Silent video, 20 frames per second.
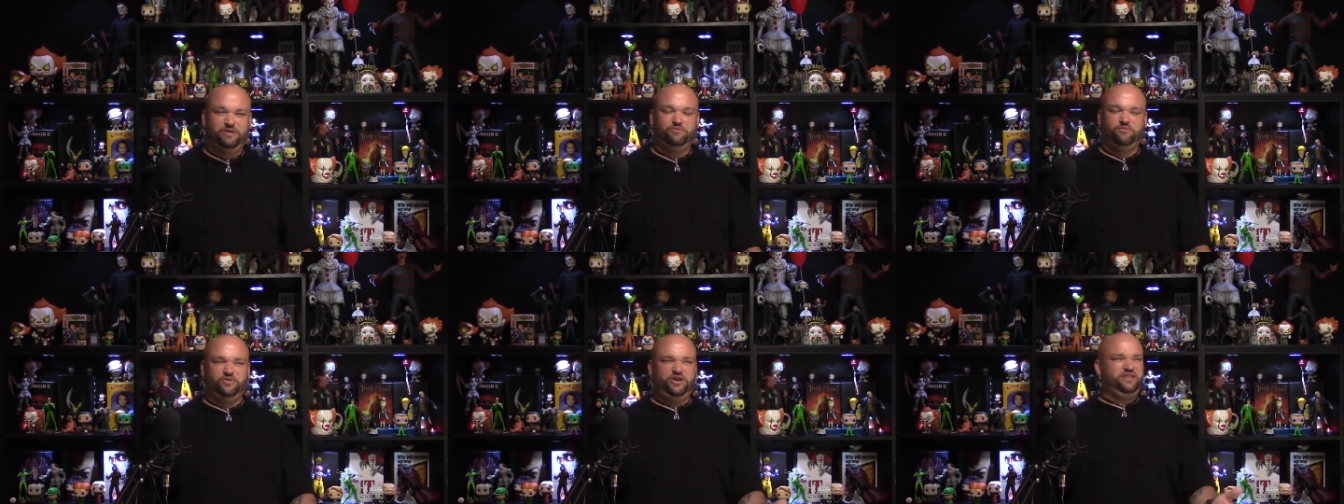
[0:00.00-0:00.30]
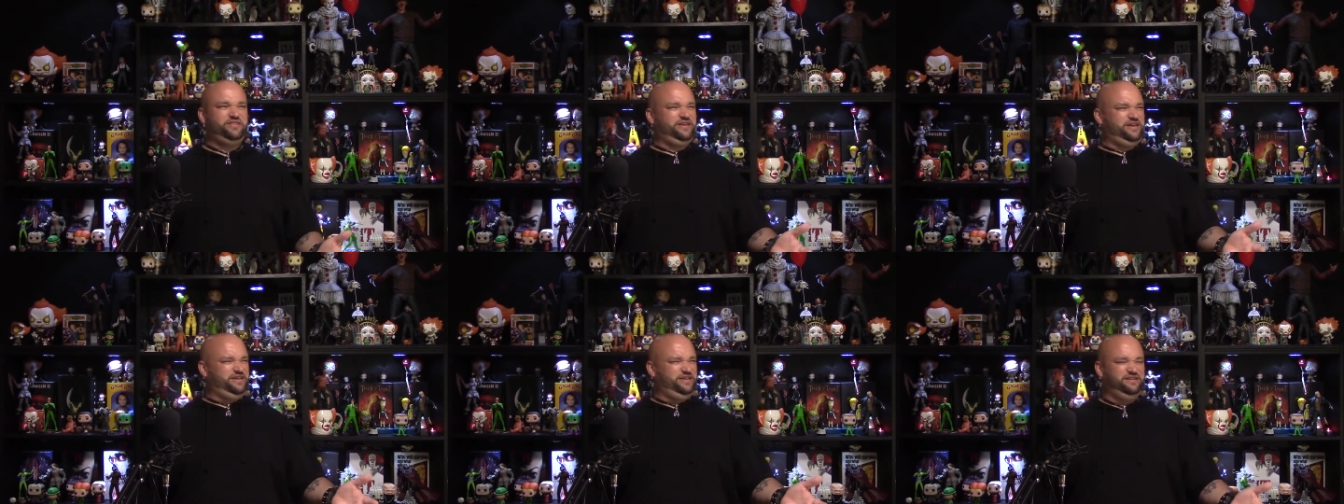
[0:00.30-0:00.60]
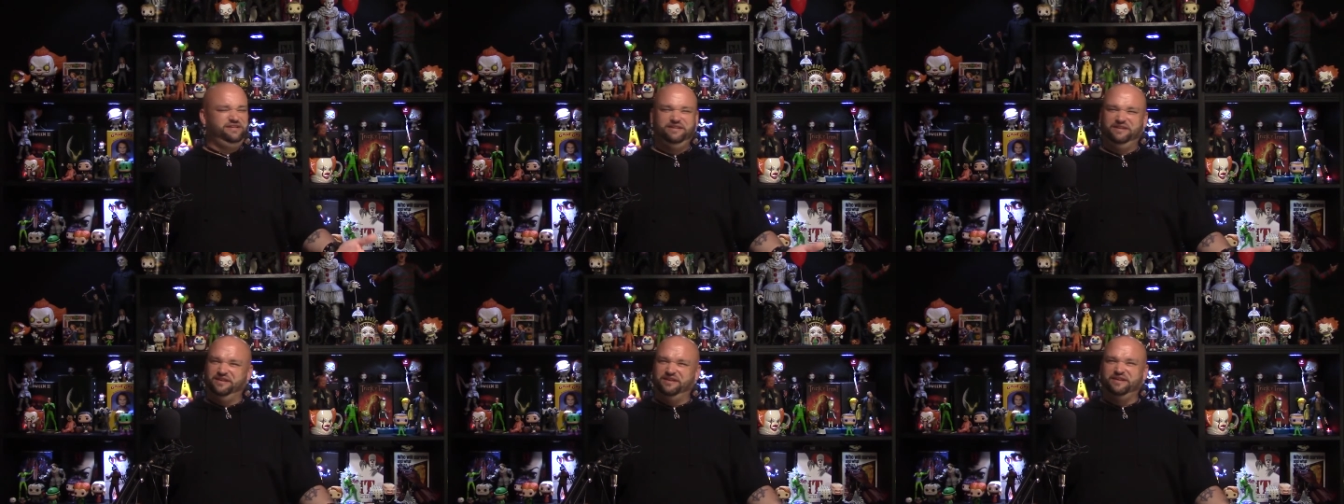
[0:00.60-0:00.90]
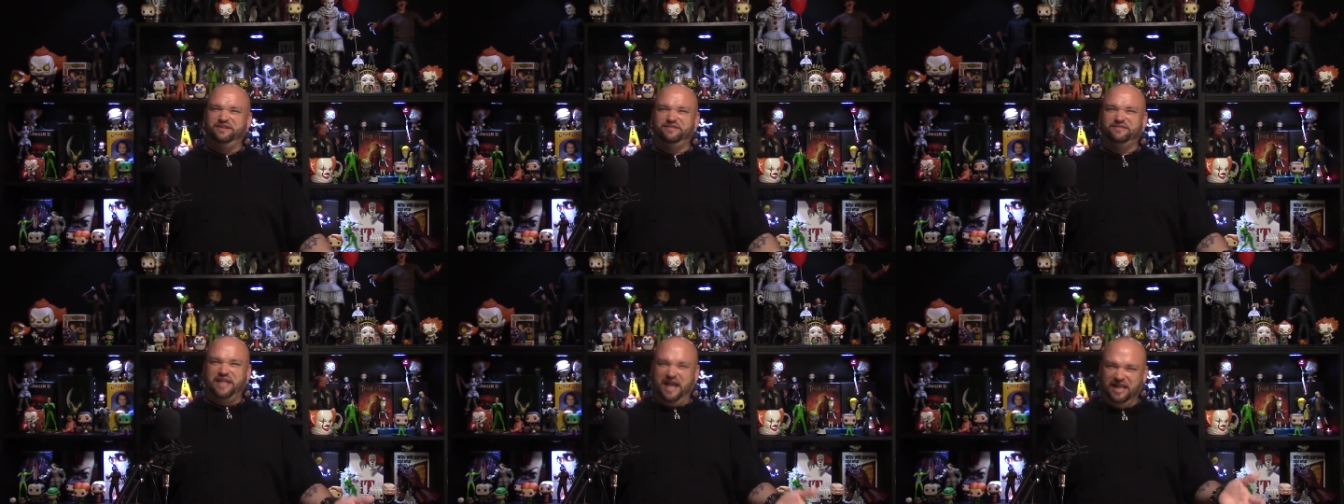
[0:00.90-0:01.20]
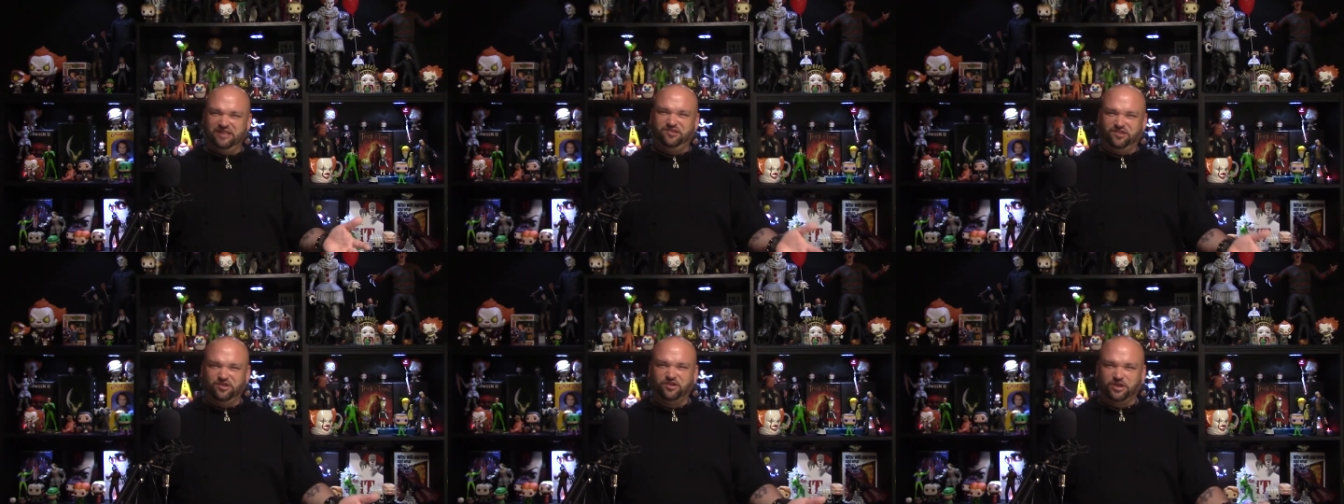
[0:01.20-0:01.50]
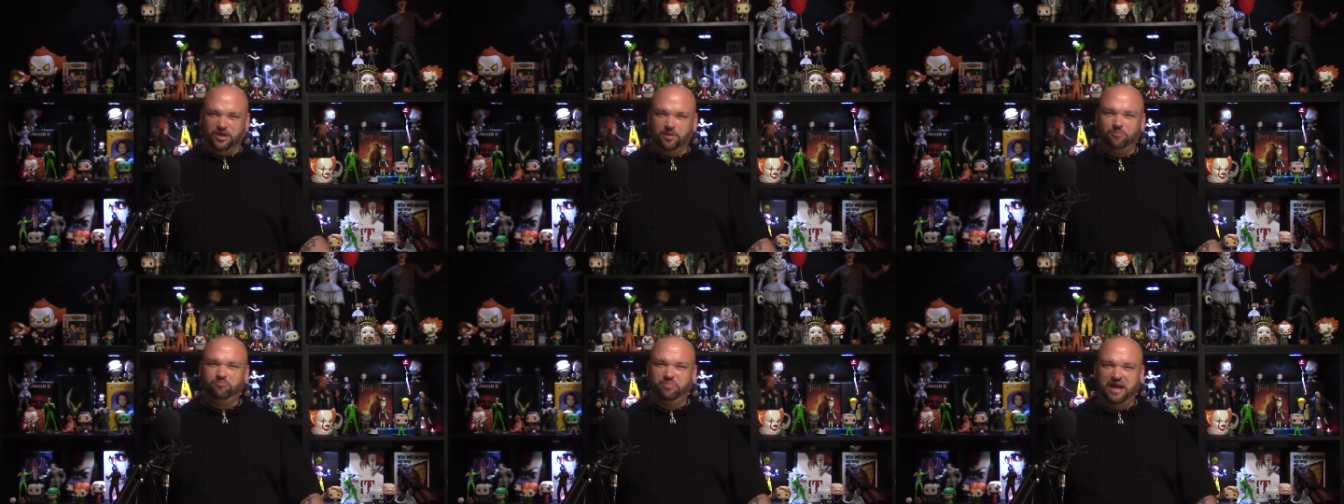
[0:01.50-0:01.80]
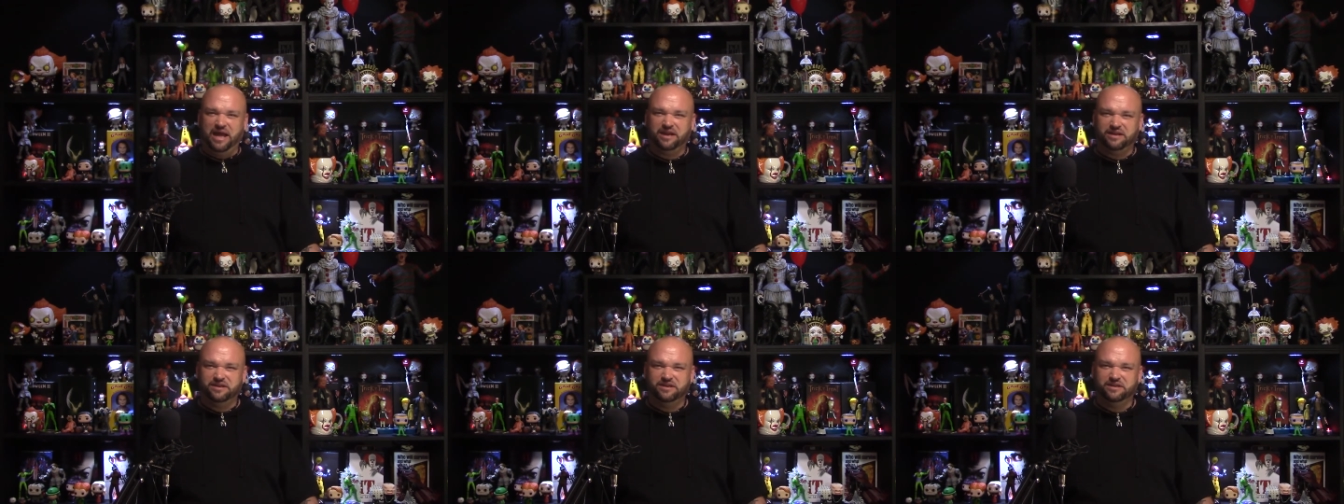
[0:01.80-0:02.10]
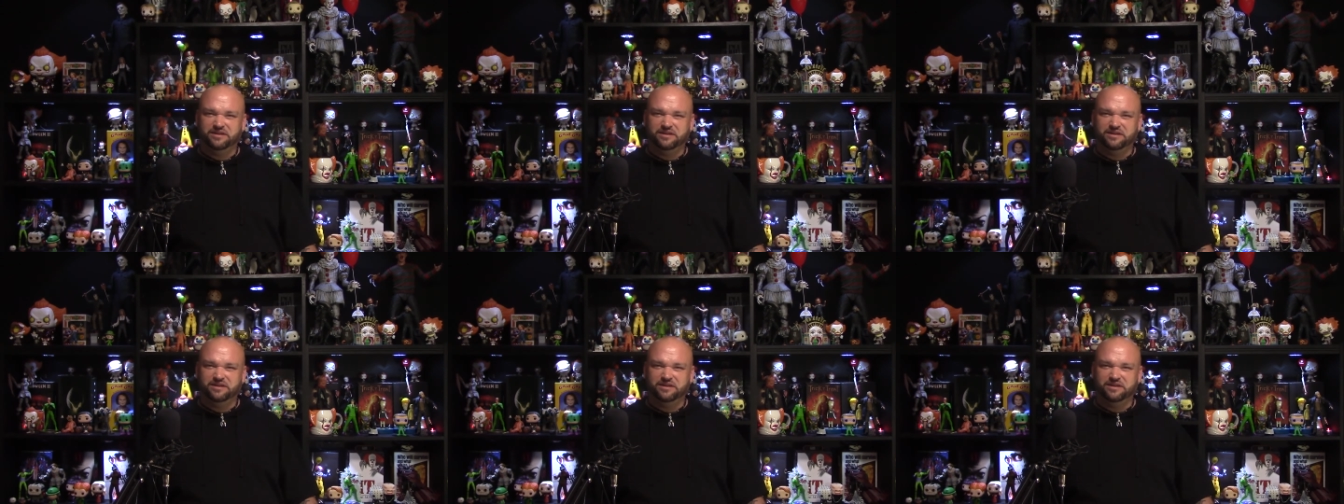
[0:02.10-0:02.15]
really? That's your comeback?